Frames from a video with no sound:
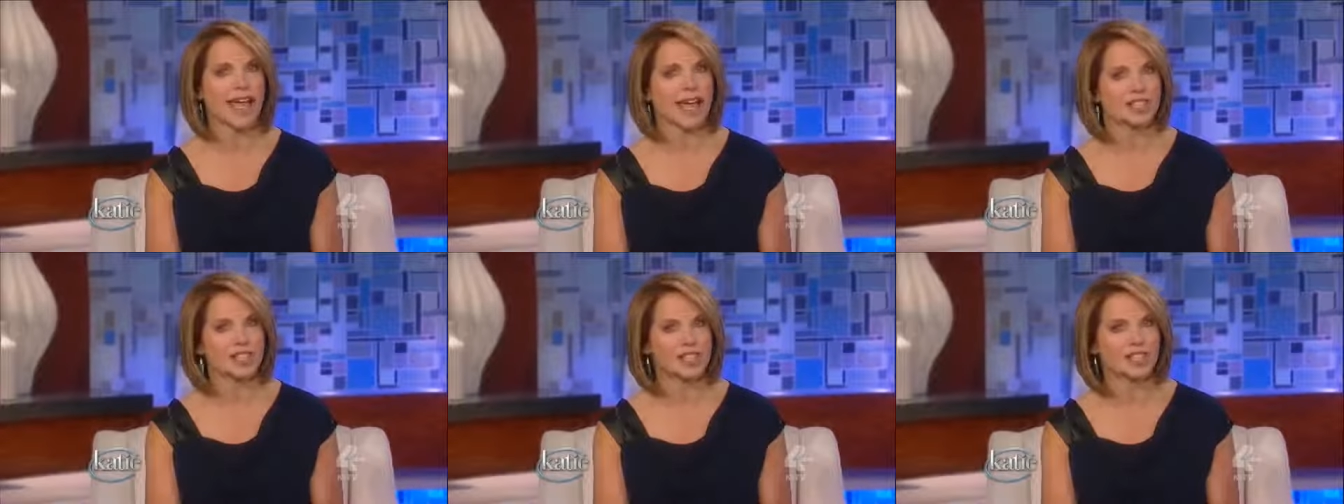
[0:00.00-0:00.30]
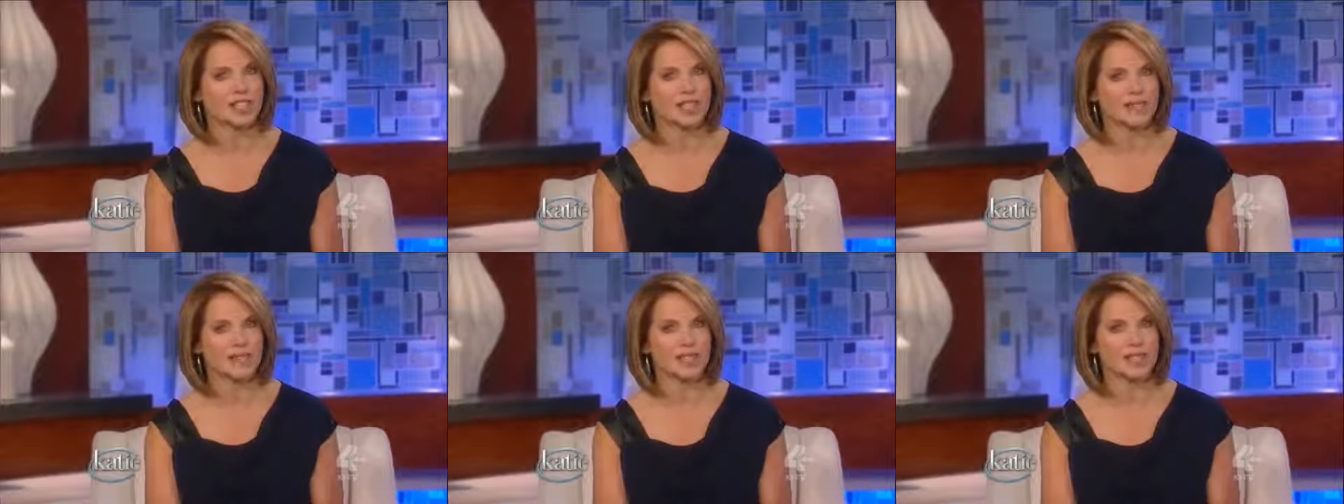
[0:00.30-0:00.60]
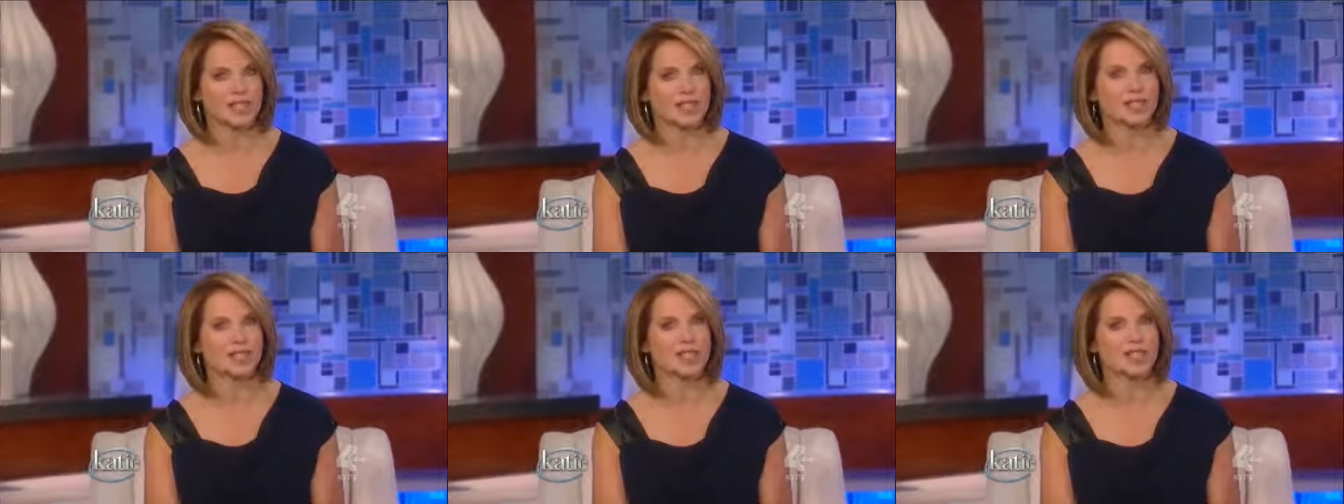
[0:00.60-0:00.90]
and she
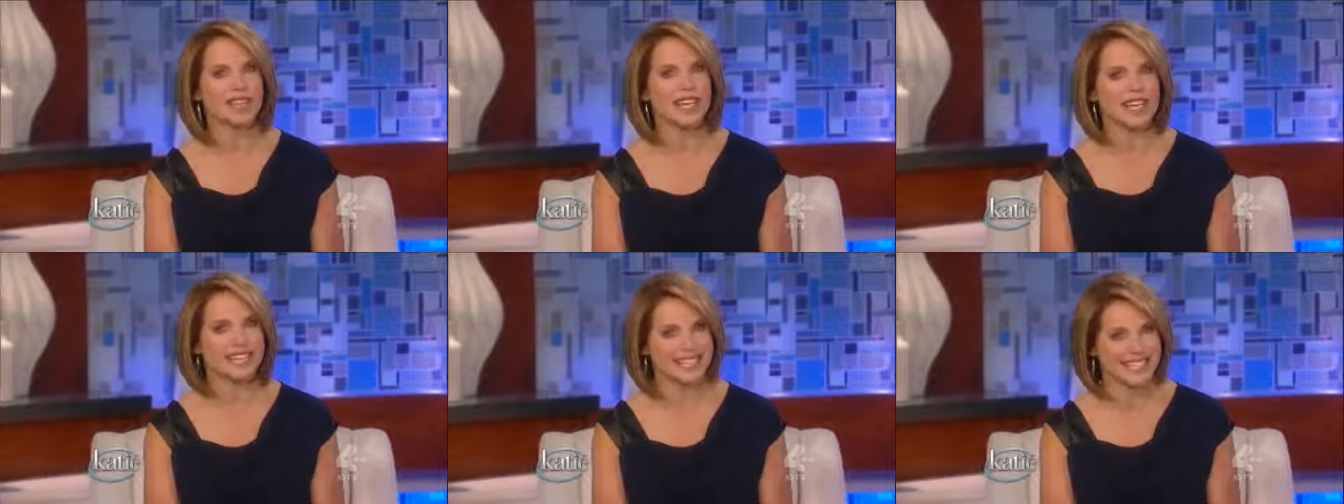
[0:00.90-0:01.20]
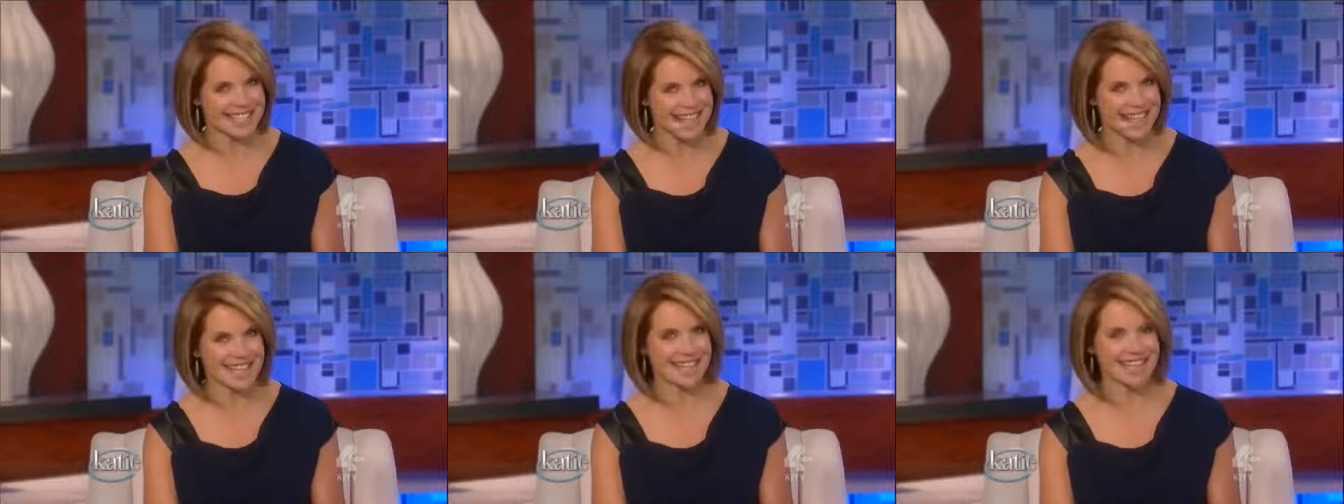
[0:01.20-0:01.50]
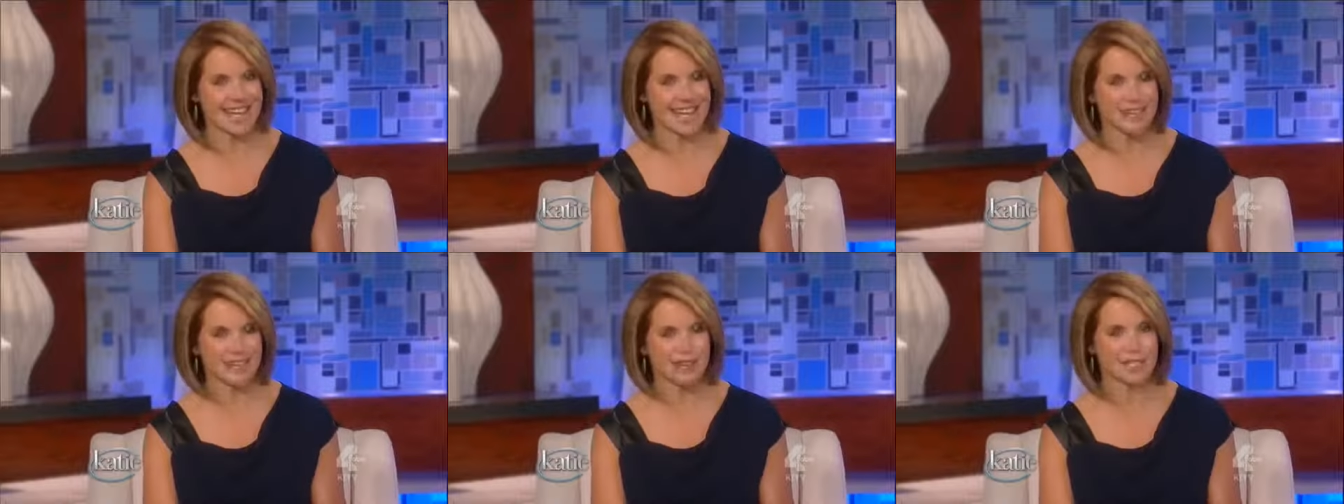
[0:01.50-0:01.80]
even knows
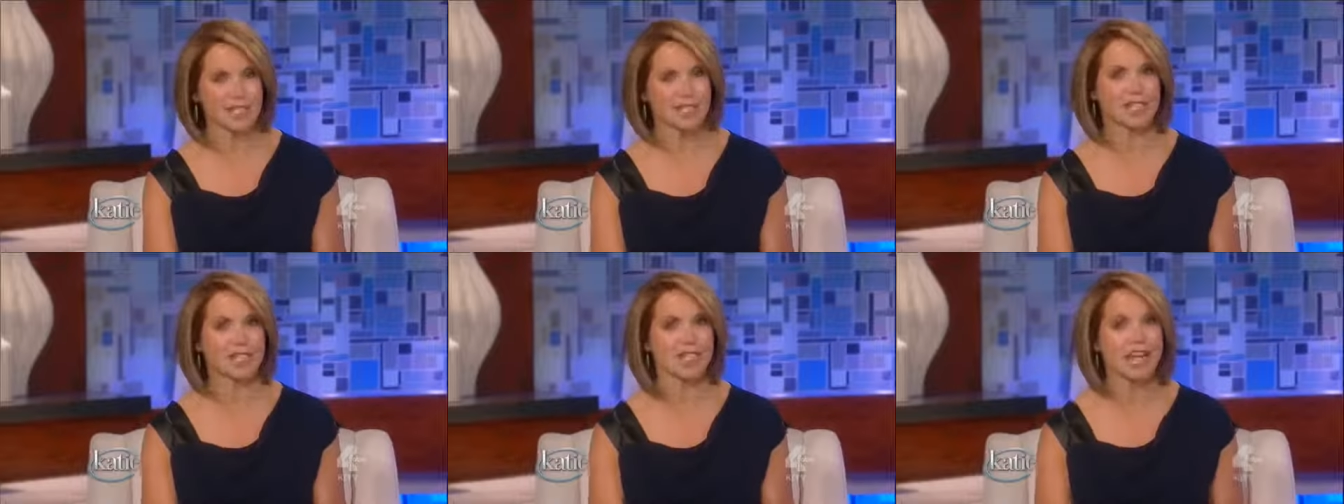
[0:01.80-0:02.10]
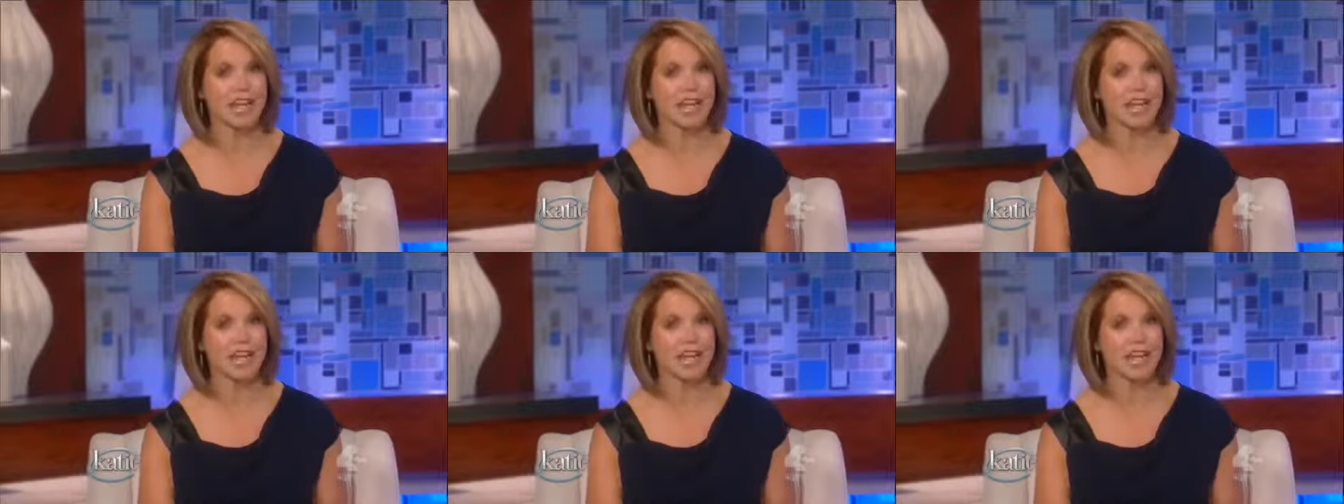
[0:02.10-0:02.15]
sign language.